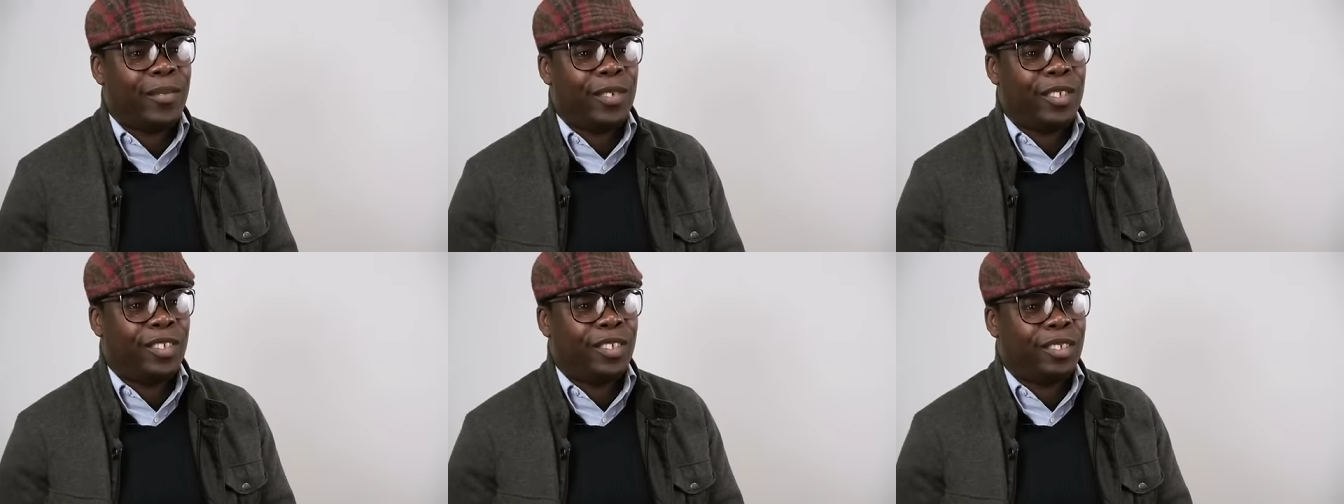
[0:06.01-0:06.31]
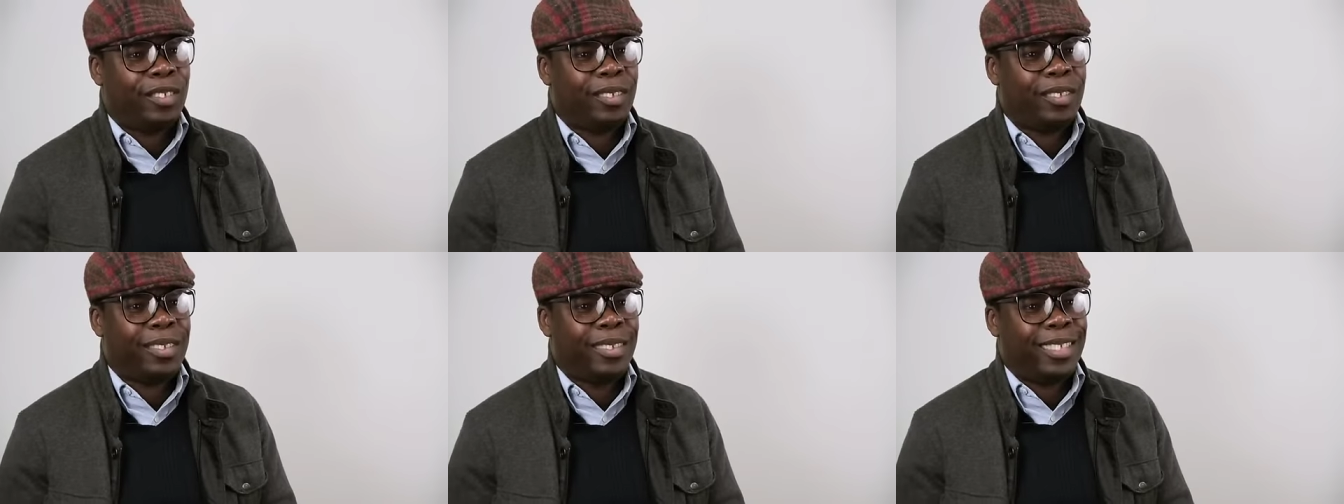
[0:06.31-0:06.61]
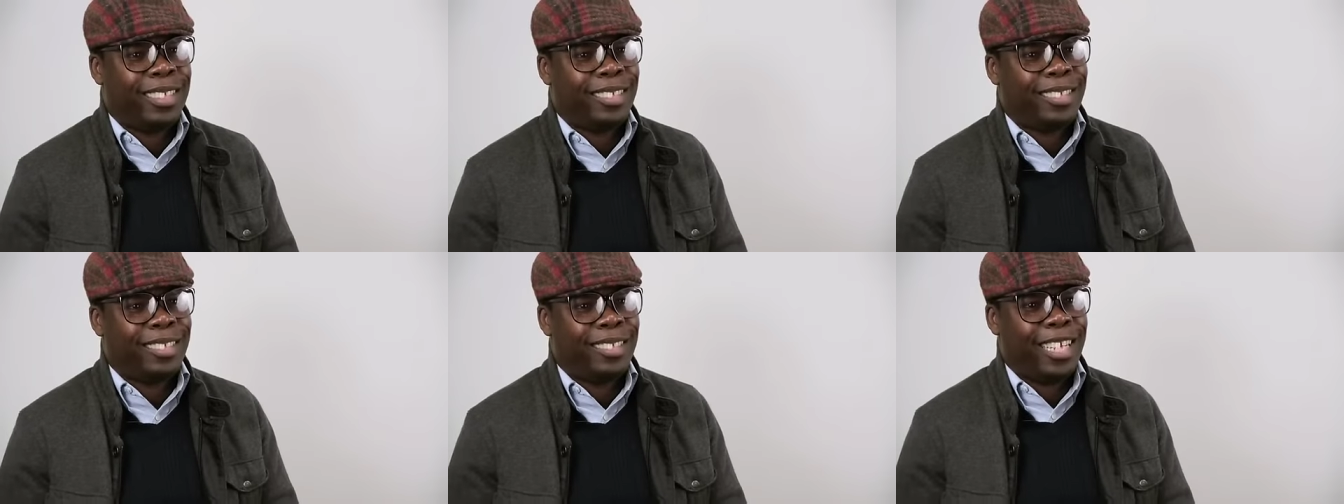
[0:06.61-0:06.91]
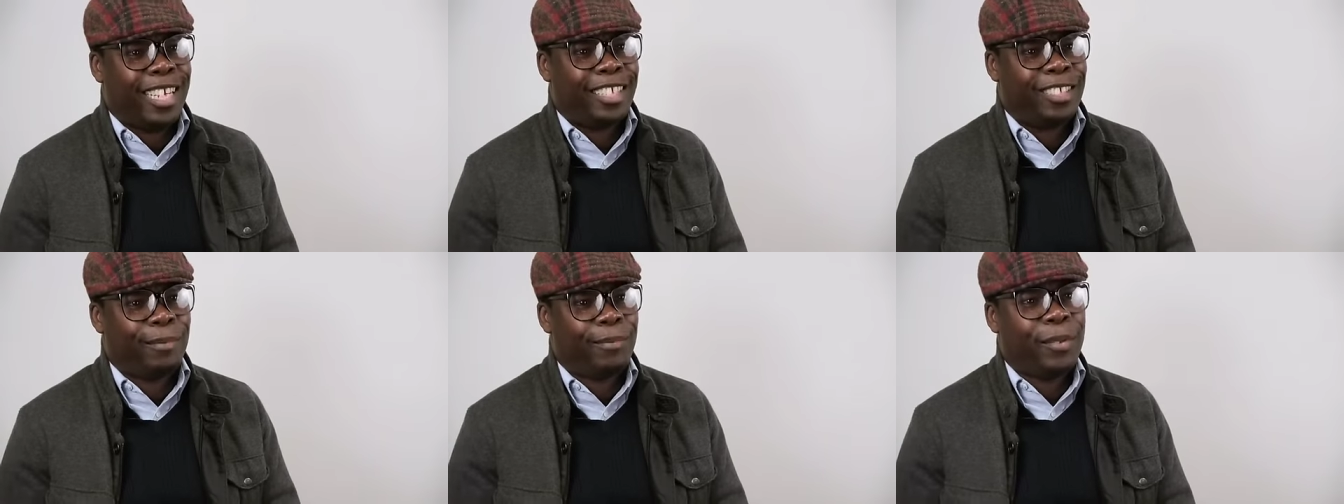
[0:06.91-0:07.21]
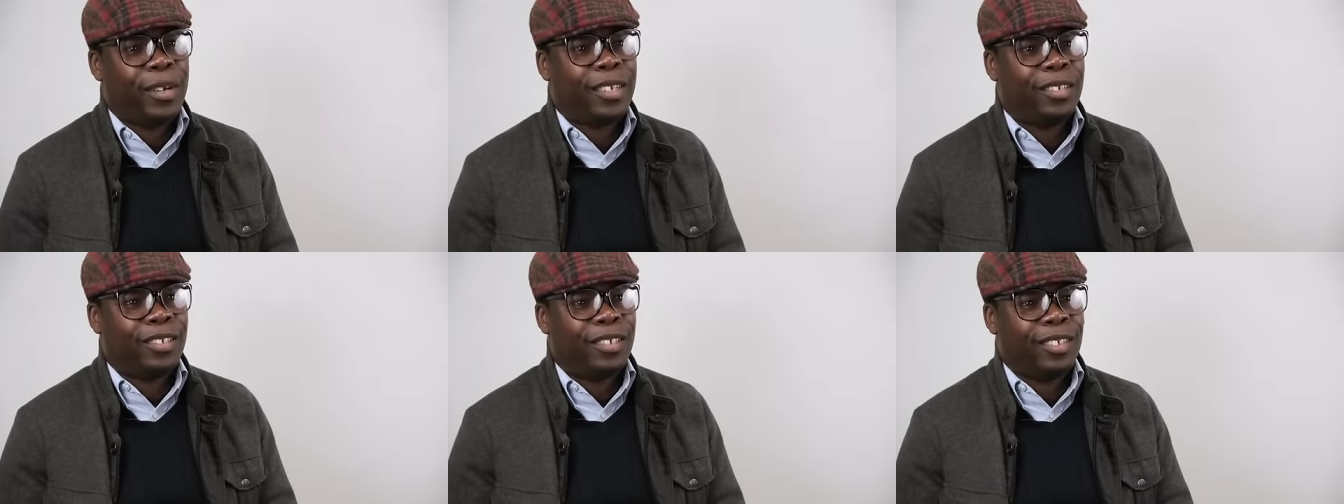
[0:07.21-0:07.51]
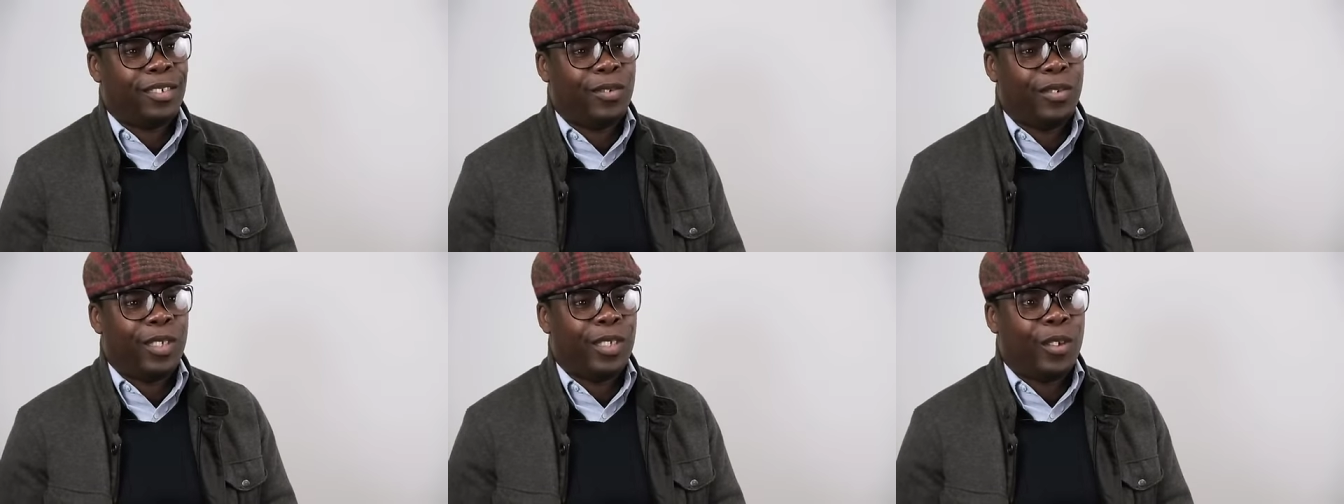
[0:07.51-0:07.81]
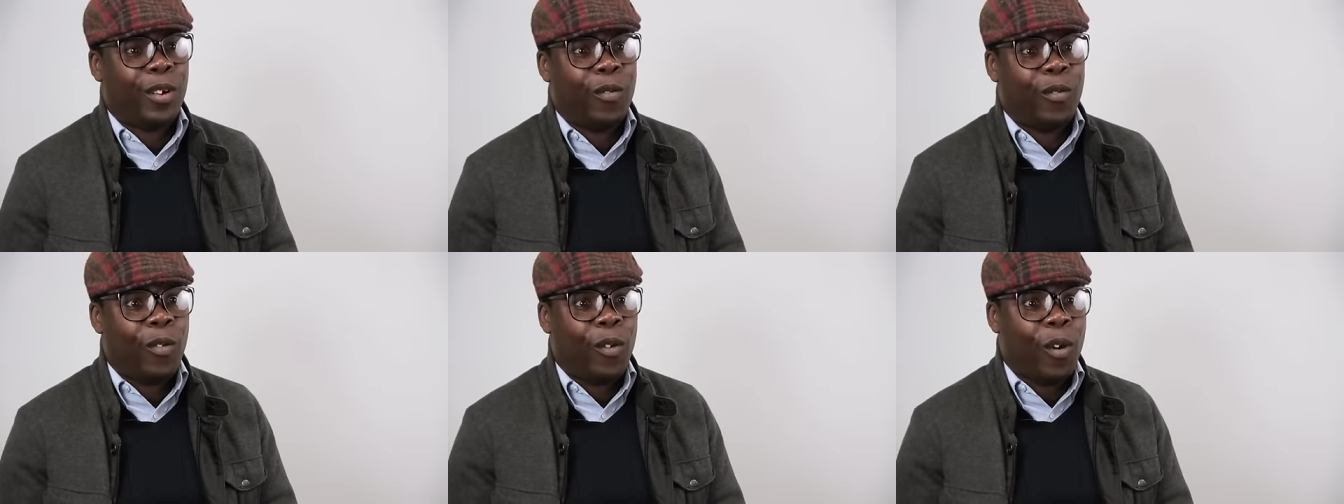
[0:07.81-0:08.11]
which is this expression or
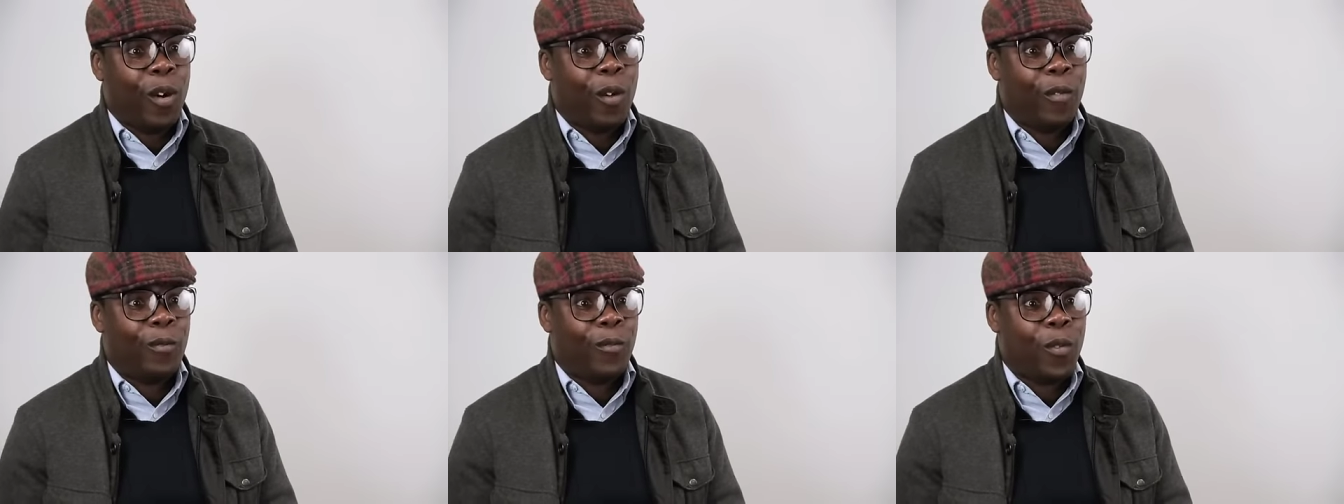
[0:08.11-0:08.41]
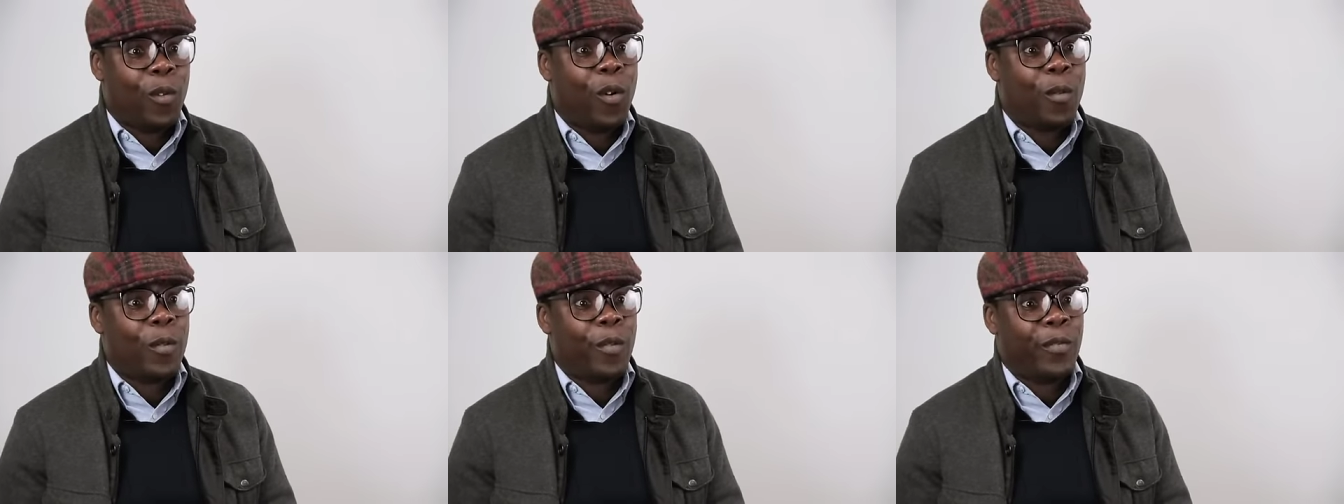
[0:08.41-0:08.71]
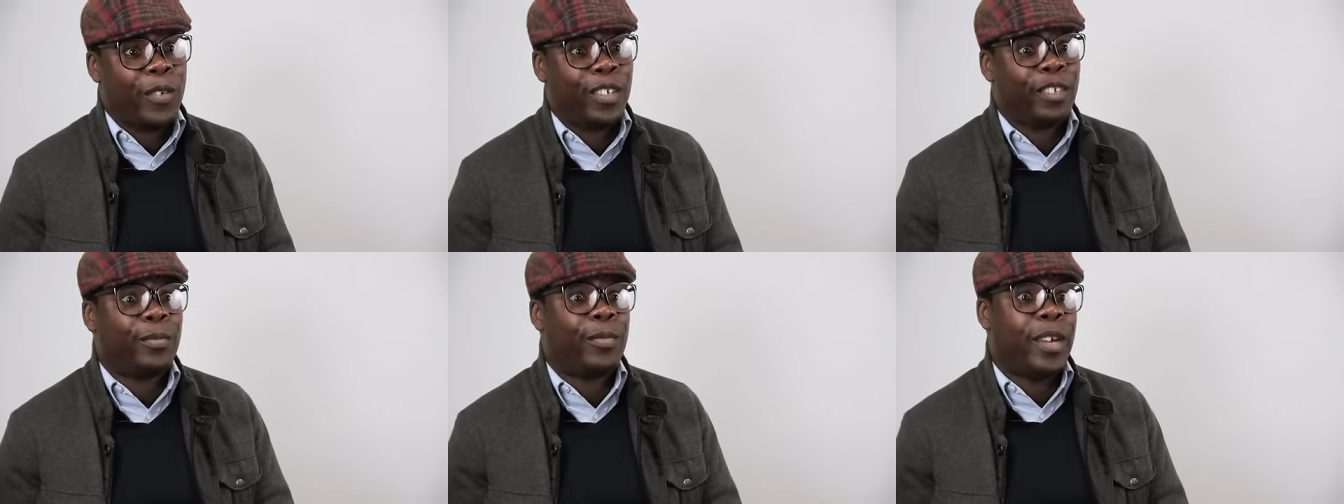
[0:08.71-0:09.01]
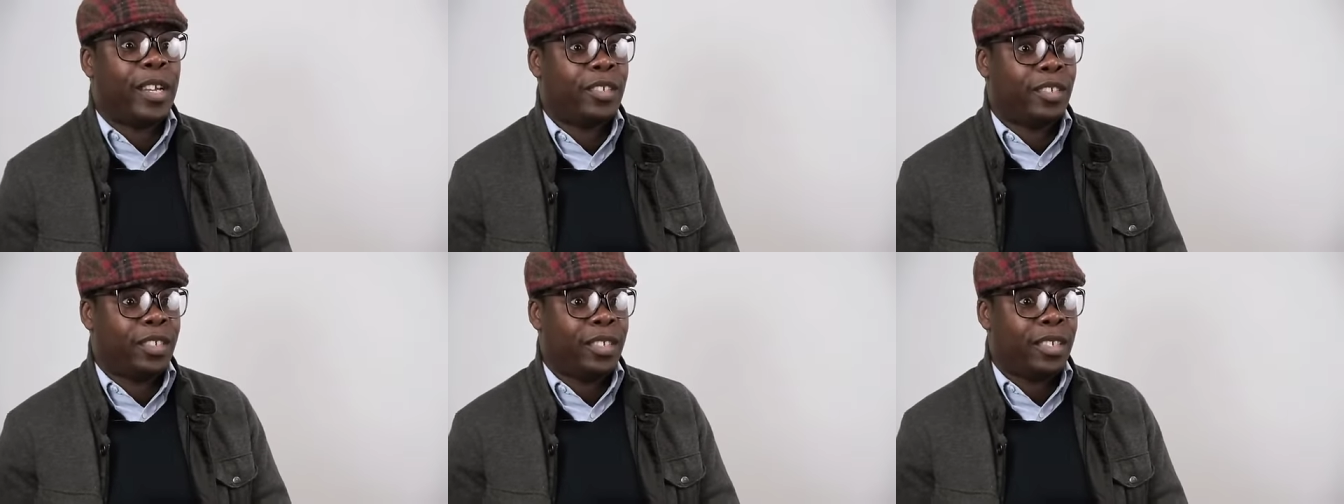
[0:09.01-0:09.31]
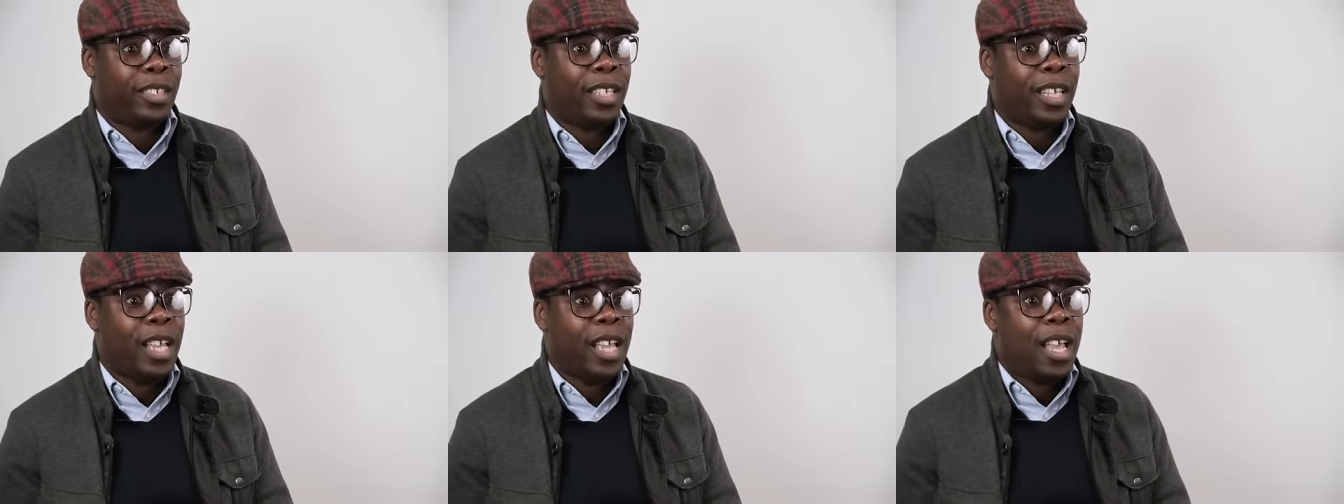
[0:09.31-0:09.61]
a, a form of expression,